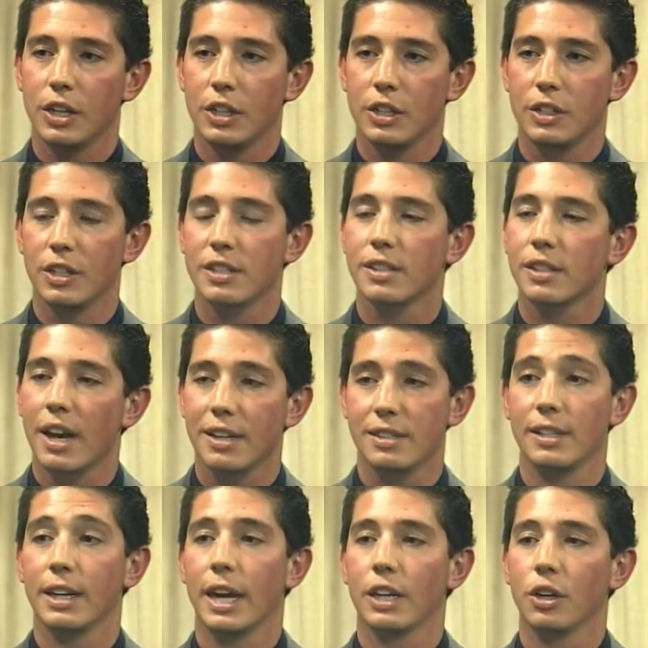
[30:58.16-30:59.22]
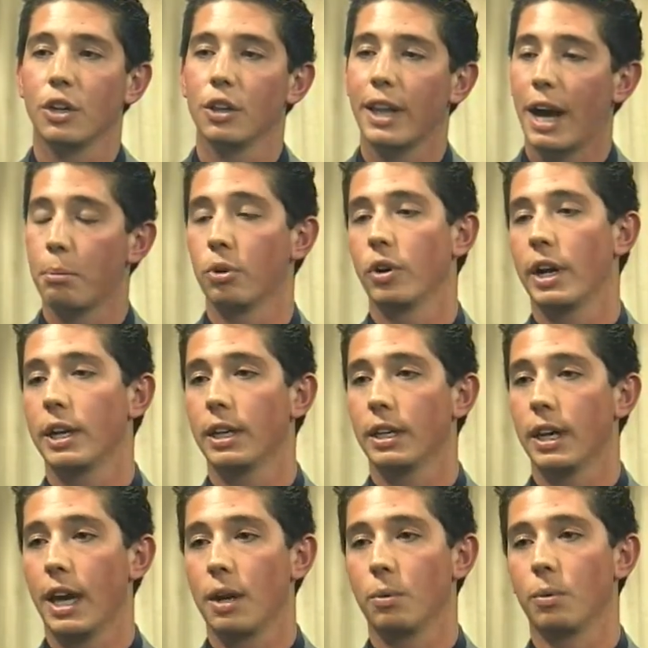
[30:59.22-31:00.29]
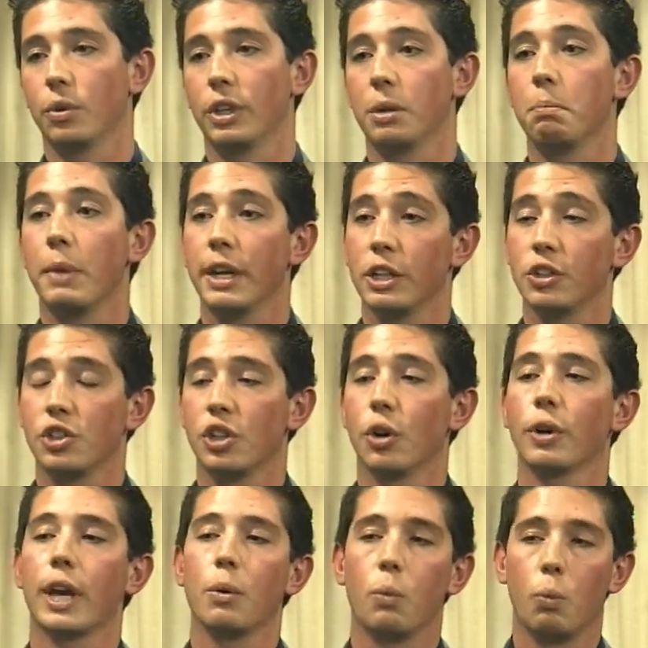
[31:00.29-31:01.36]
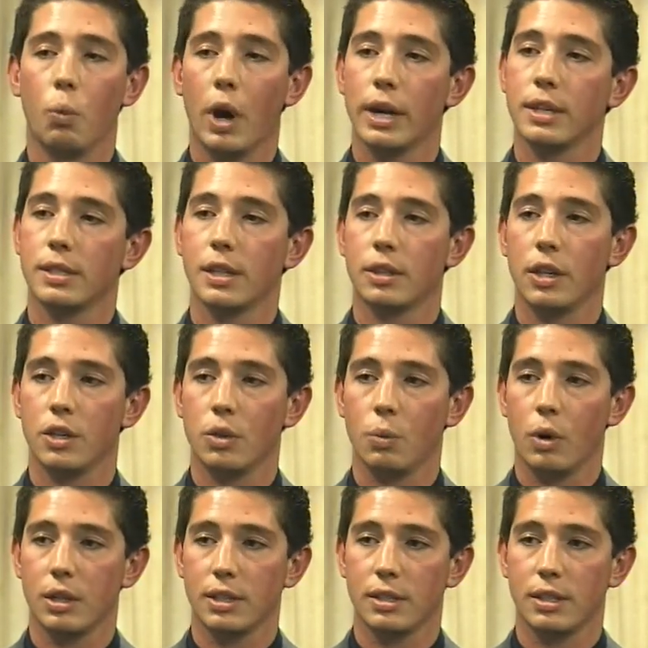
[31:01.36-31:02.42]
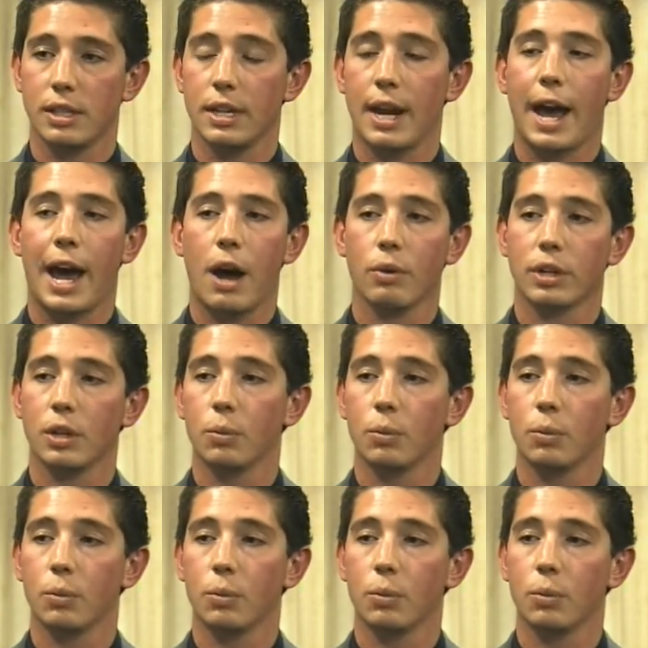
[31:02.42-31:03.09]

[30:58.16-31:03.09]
discussing and collaborating and really making sure, okay, what is it that you want to see and how can